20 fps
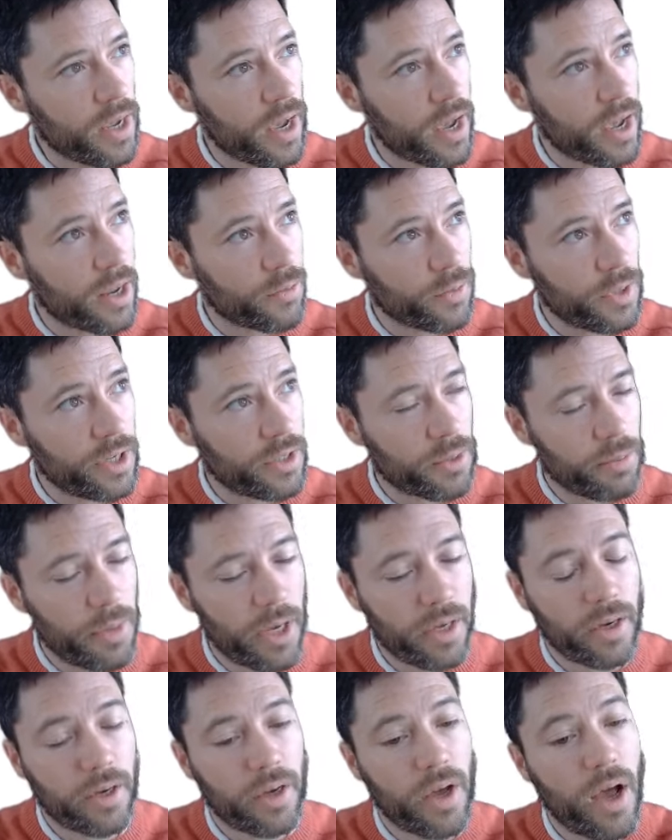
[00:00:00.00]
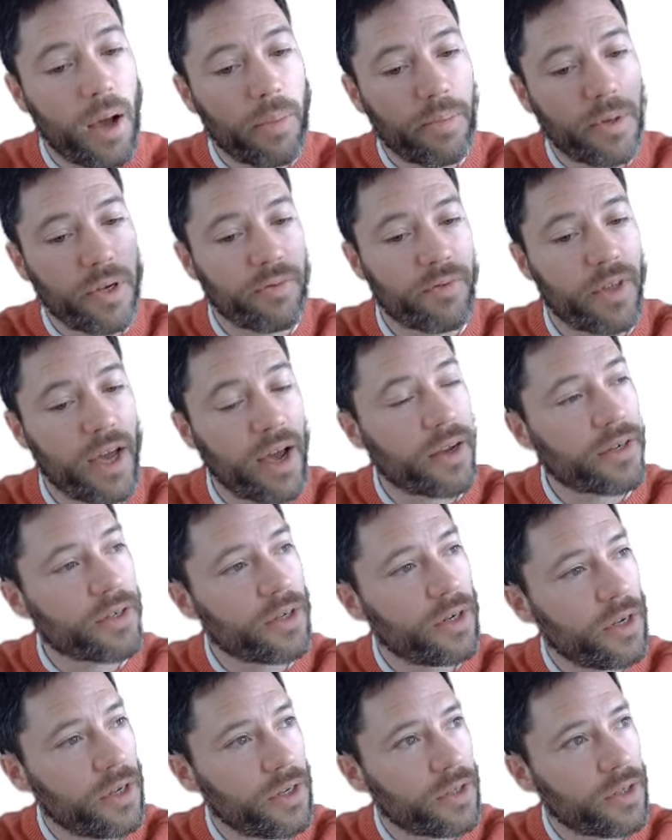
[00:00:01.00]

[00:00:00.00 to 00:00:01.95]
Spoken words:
and we need to make a copy of that